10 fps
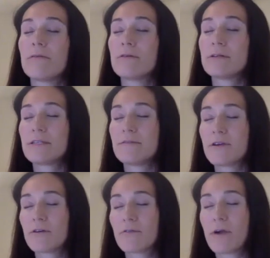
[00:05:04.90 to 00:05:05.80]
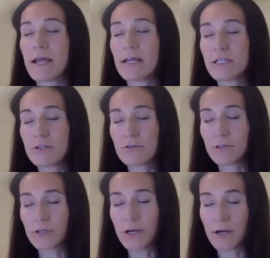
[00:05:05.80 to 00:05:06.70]
Notice if your right
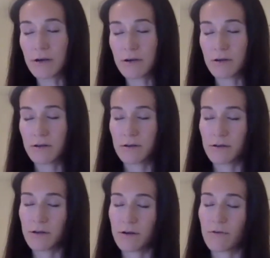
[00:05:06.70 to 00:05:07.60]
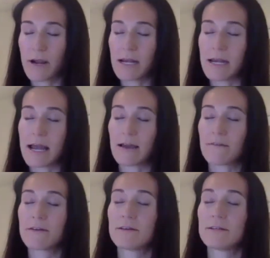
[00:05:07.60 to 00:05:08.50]
shoulder, your right
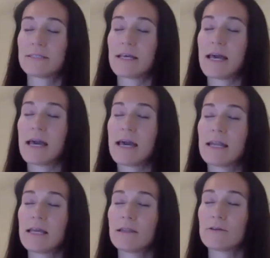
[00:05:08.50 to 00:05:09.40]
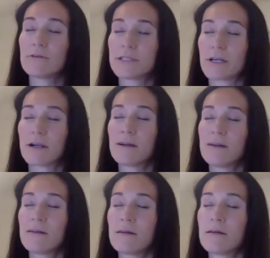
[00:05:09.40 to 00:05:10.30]
neck feels any
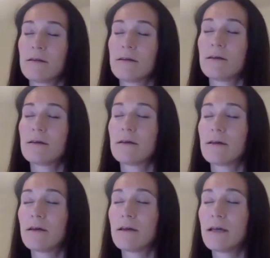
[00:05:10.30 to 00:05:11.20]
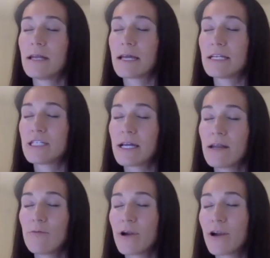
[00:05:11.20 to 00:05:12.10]
looser. And again,
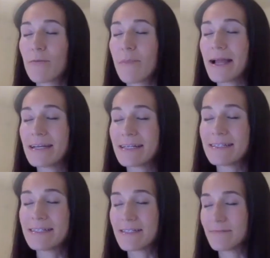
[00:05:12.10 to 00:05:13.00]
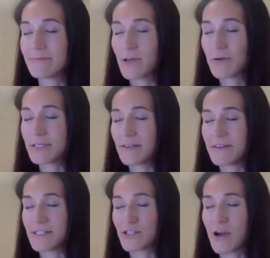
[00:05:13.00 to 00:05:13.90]
check in where your mind is. Notice
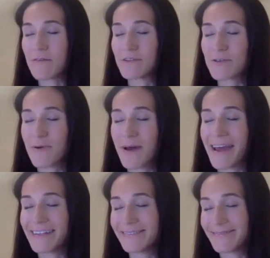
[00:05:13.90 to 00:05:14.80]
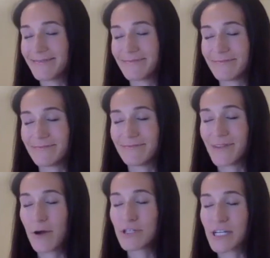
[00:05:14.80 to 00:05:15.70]
if it's traveled away.
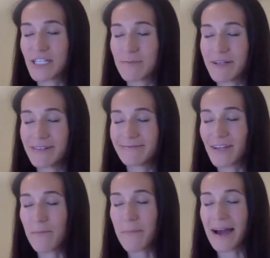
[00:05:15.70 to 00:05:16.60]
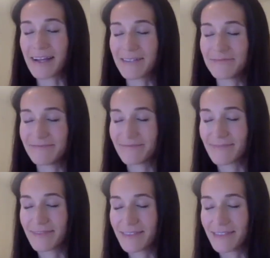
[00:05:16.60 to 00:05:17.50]
No judgment. Come back.
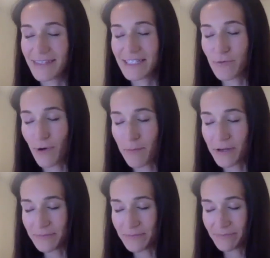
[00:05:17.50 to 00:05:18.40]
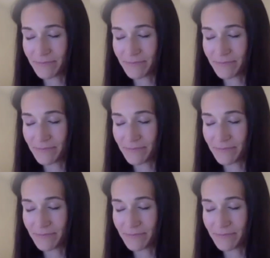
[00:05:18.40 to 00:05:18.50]
It's normal.